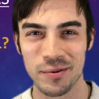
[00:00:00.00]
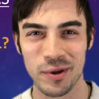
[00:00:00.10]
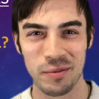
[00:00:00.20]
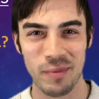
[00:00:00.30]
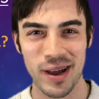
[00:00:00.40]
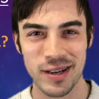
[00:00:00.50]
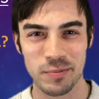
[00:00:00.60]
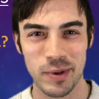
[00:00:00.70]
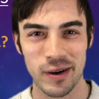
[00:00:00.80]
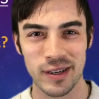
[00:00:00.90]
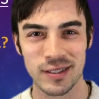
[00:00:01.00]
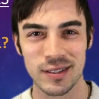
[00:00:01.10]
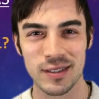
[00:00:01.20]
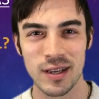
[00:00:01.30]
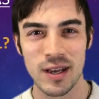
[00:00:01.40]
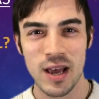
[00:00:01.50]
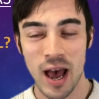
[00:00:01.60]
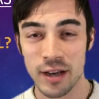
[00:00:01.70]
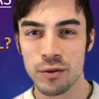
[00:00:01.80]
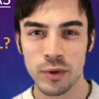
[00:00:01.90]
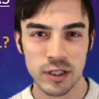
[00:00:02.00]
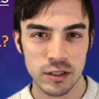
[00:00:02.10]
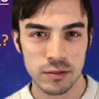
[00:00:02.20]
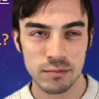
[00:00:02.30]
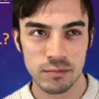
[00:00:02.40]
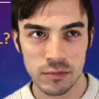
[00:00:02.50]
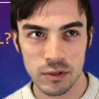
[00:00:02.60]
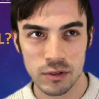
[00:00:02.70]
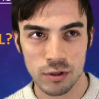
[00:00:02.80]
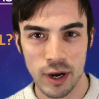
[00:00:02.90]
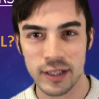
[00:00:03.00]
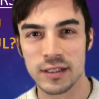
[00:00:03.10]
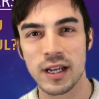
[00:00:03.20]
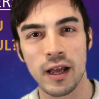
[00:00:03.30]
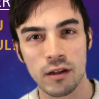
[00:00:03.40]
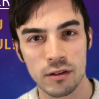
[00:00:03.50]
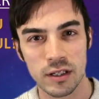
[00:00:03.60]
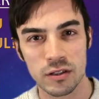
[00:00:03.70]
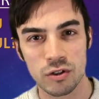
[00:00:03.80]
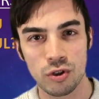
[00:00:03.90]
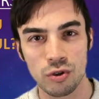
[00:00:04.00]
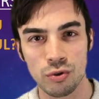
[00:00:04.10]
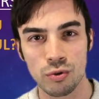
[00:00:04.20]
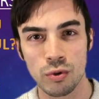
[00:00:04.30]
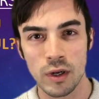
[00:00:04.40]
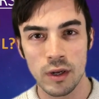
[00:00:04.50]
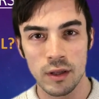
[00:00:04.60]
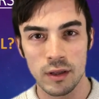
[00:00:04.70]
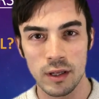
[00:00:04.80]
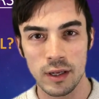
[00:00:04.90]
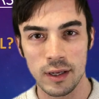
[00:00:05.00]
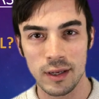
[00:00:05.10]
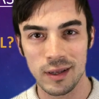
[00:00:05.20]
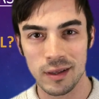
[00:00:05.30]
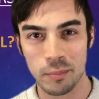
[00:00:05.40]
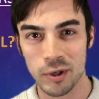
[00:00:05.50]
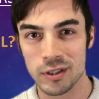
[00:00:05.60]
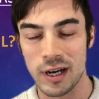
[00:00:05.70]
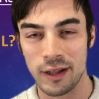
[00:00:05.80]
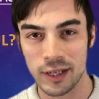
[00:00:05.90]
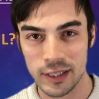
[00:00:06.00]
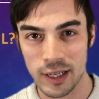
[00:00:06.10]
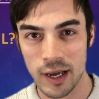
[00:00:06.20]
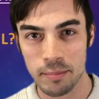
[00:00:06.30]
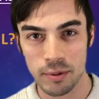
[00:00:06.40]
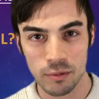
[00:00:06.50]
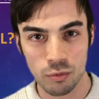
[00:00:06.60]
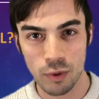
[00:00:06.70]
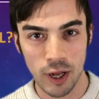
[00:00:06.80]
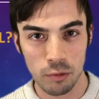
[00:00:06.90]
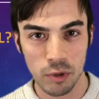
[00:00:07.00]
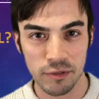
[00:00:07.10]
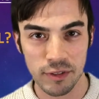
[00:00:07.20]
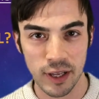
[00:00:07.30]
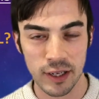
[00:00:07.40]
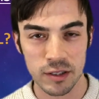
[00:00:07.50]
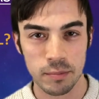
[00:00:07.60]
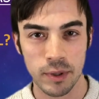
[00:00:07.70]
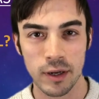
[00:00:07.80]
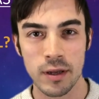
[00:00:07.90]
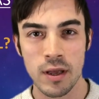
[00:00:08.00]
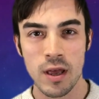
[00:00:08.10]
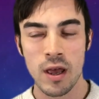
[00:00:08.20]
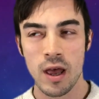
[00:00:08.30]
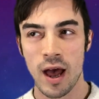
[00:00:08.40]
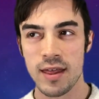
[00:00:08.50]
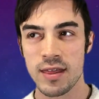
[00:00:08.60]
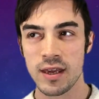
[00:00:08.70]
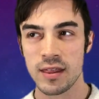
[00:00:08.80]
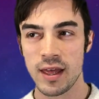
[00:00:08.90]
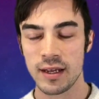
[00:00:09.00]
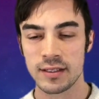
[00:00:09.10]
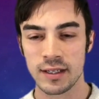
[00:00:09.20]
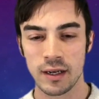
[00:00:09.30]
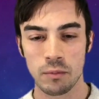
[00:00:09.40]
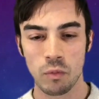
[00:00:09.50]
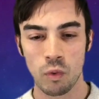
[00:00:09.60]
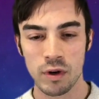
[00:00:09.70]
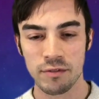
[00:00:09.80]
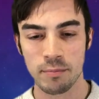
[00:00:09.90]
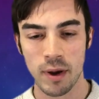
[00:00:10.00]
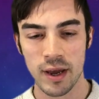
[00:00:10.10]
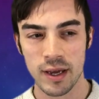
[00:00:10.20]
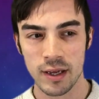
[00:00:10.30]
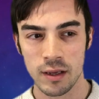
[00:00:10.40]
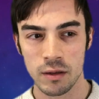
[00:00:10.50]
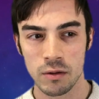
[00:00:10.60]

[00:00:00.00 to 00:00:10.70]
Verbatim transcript: with my experiences, I do want to try to tailor this to the the personality type realm of things. But I think that um, one of my